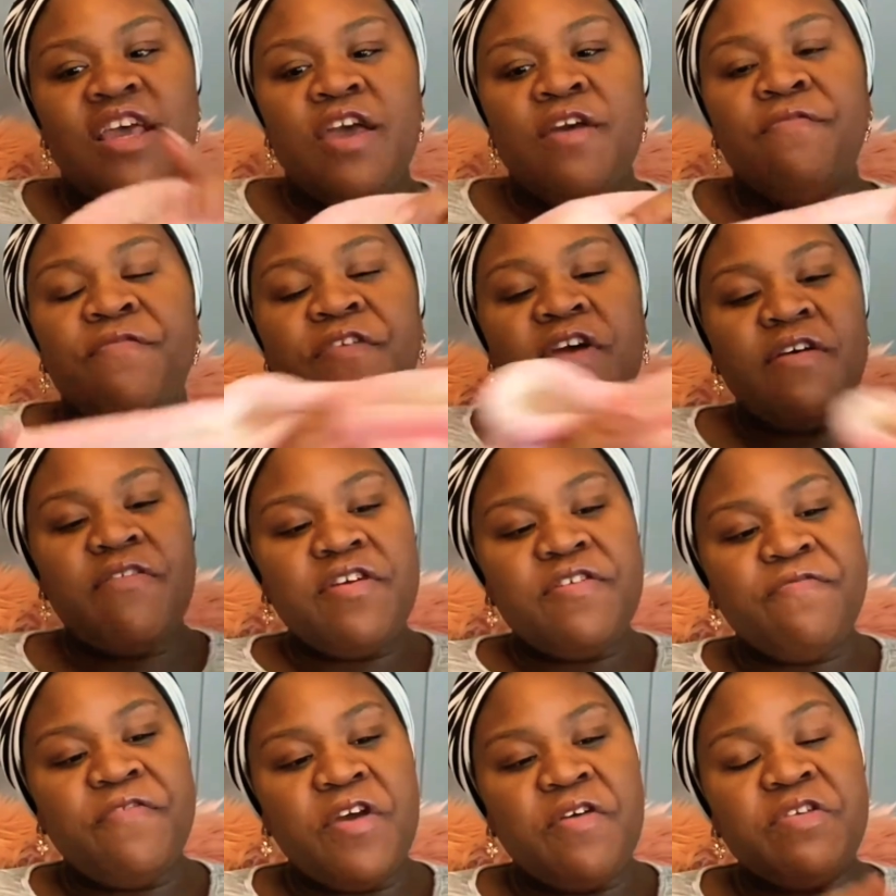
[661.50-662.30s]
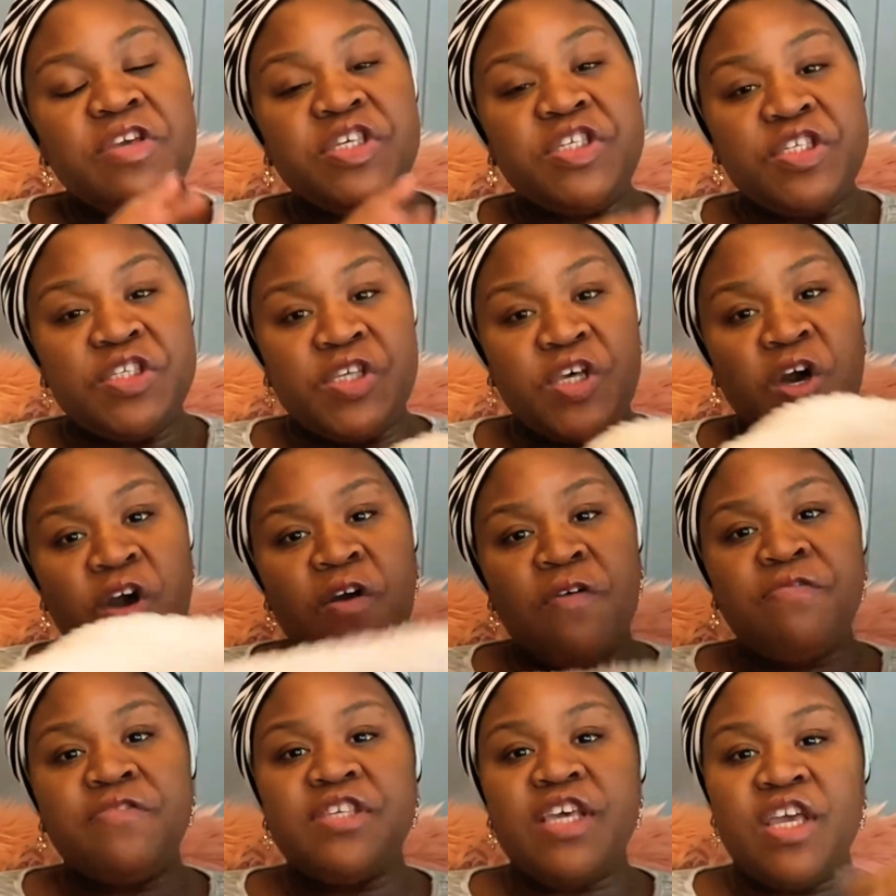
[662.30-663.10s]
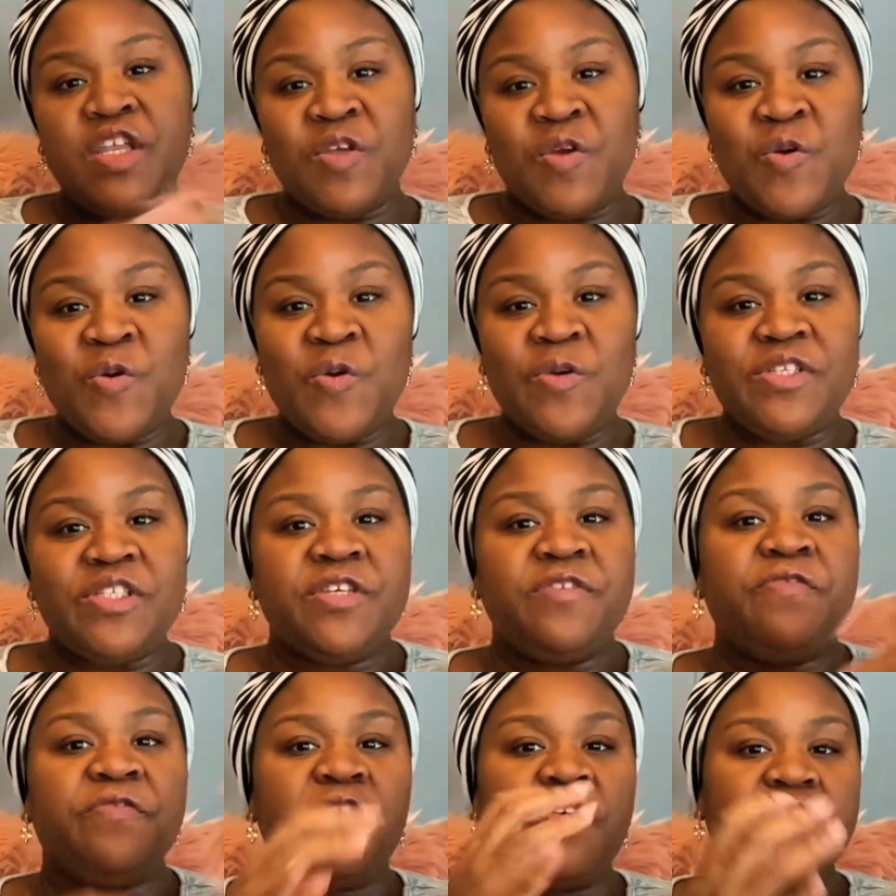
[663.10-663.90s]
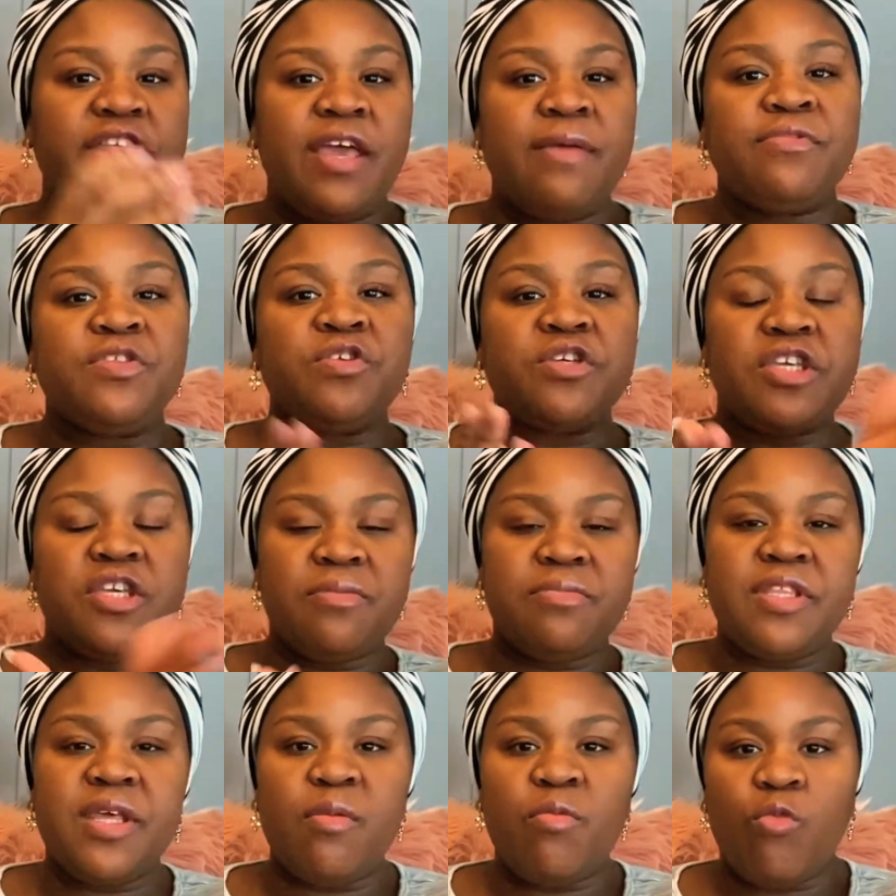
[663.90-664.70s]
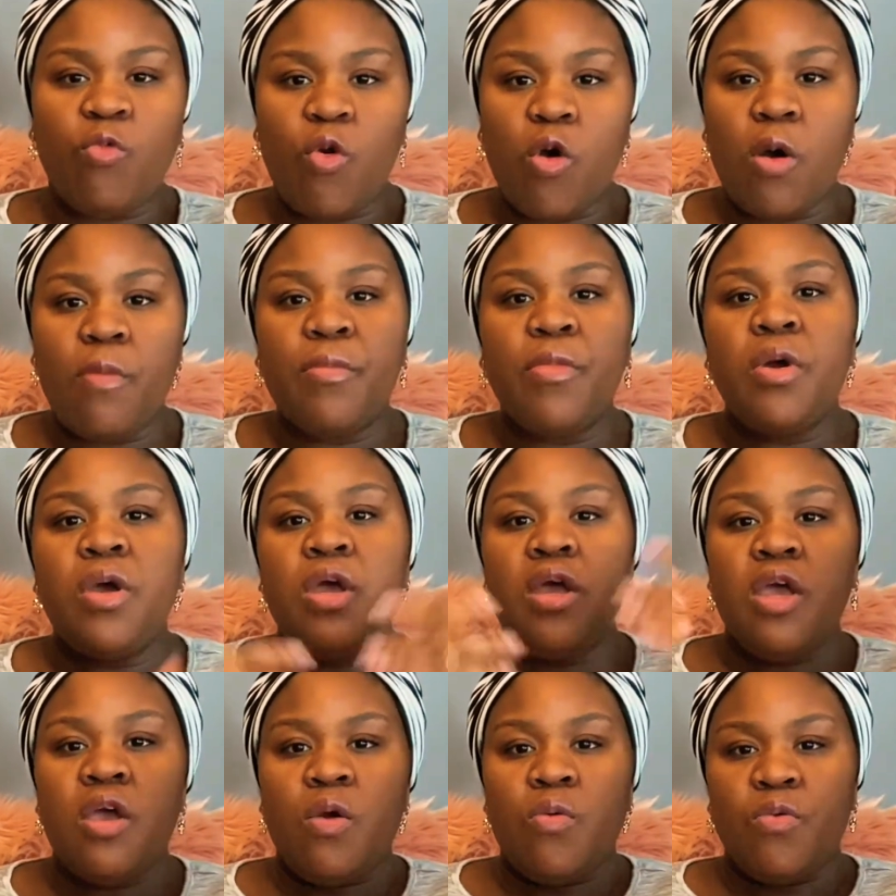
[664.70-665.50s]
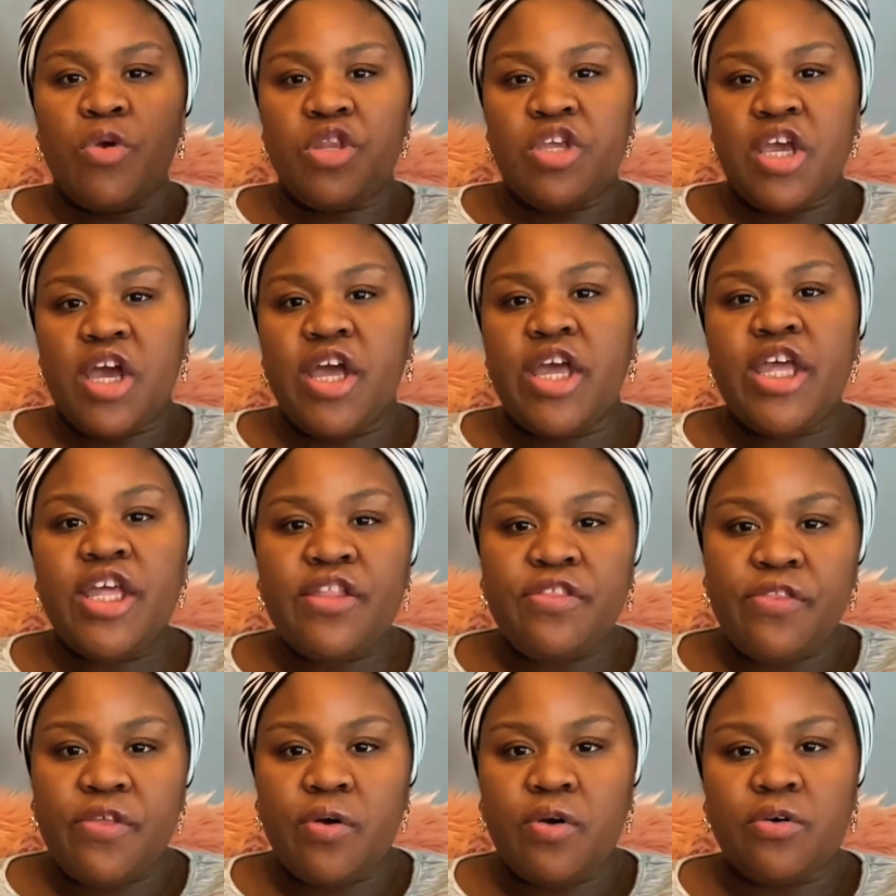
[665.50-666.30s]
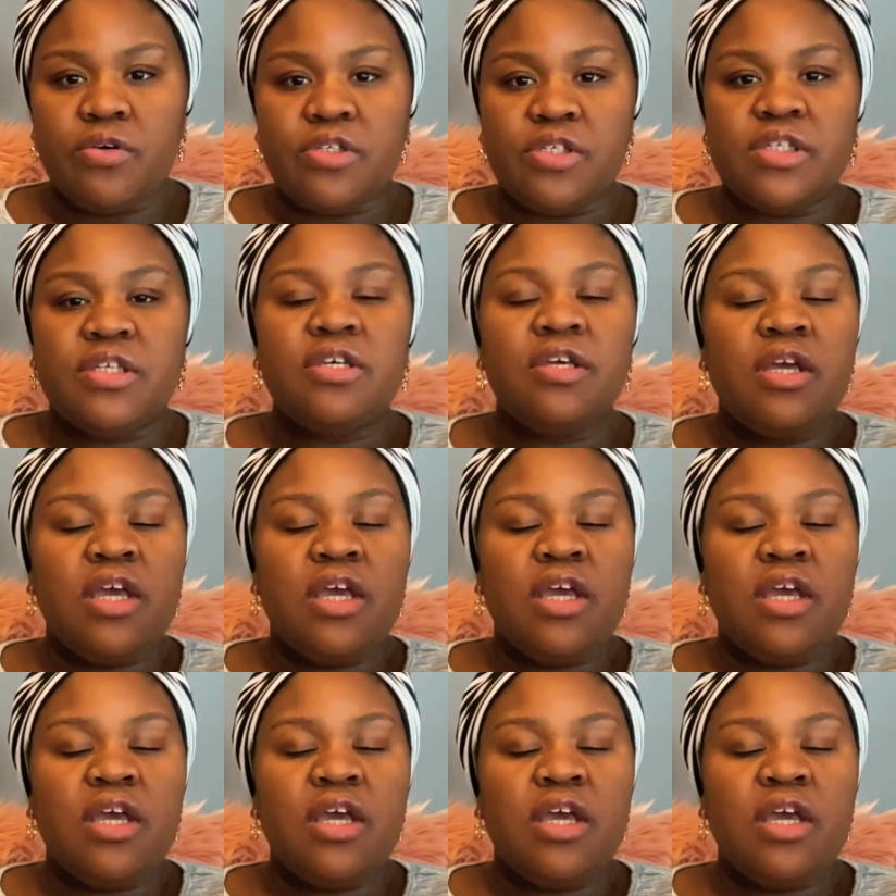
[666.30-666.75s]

Very, very soft and cozy for them to keep them warm when you're indoors.